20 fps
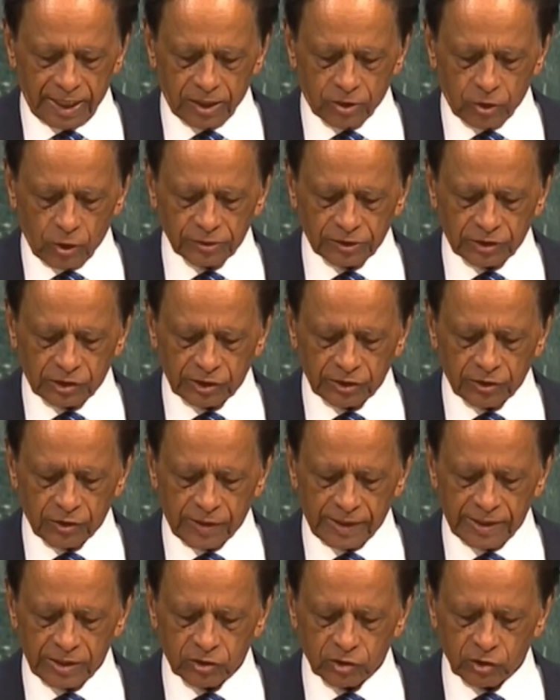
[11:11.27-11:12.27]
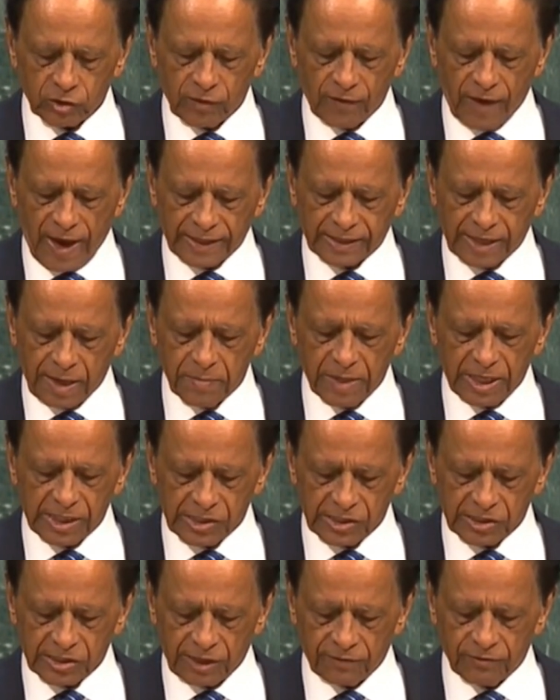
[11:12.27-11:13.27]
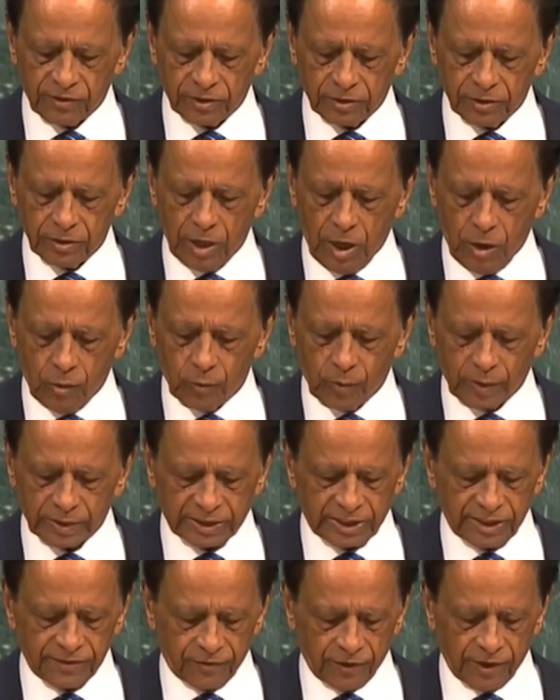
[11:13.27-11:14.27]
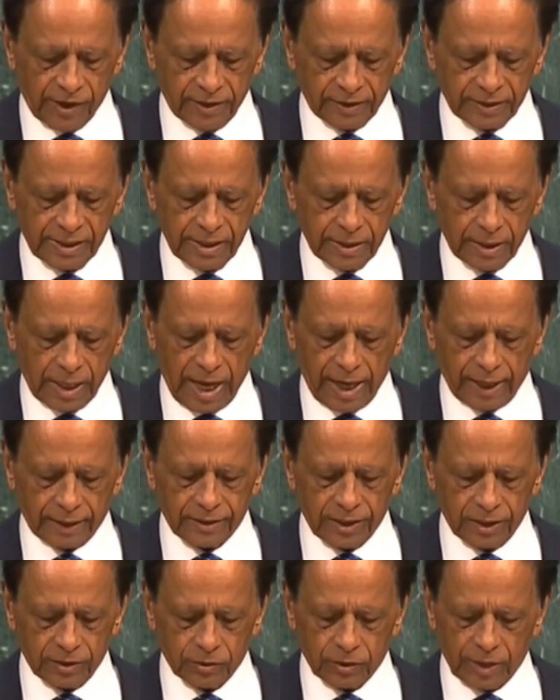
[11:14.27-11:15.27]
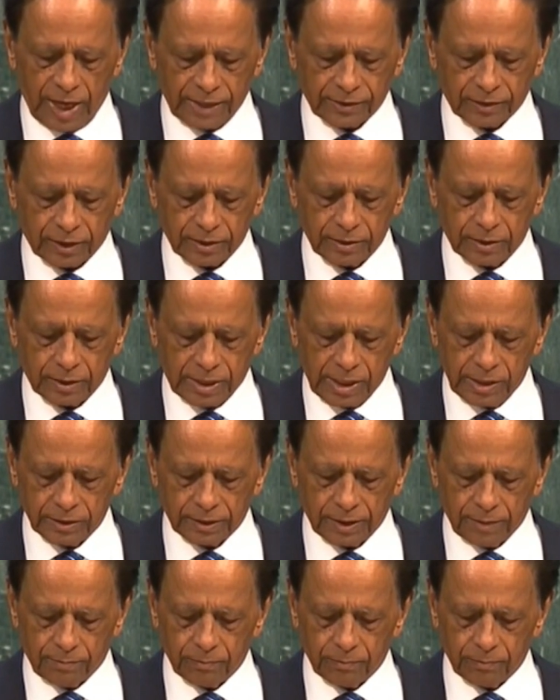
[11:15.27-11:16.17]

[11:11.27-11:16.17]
the consideration of item 87 was deferred at the United